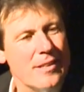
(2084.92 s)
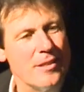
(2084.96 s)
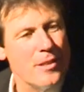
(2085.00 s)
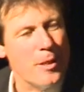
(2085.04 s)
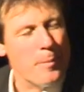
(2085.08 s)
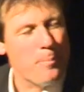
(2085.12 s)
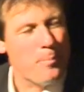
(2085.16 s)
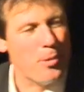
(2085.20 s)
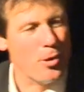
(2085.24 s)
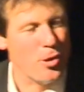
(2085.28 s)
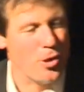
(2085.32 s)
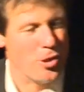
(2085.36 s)

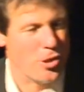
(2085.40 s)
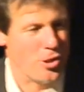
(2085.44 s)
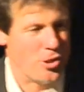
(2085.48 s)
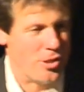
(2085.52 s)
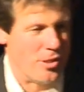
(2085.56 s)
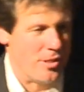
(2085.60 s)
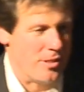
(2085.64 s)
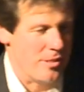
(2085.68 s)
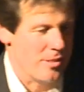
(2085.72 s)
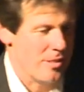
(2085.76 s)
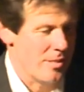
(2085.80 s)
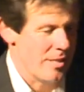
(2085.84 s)
the
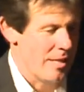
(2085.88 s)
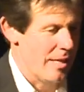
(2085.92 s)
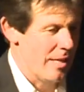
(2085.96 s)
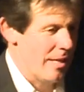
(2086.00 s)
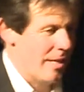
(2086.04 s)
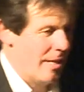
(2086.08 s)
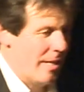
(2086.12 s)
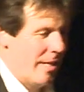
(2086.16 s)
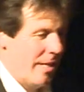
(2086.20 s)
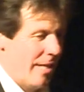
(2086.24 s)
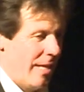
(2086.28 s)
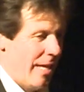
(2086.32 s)
Persians.
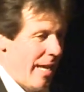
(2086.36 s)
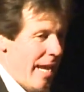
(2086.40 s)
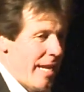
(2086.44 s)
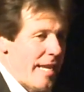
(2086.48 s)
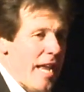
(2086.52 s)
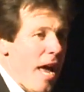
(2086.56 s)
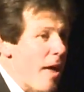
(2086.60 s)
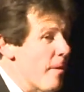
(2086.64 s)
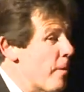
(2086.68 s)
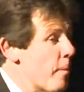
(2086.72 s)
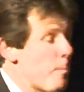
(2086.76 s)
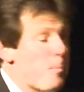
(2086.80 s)

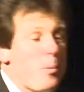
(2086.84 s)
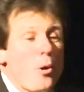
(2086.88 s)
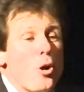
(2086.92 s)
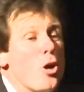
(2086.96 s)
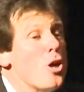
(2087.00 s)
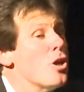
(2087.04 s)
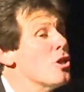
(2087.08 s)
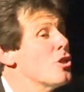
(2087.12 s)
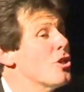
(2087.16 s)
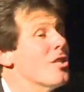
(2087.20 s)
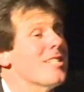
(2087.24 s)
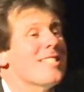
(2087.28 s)
Now, the
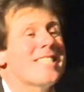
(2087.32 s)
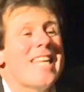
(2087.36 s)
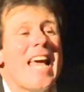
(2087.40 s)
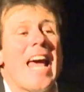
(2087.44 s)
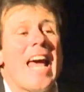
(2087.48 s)
Persians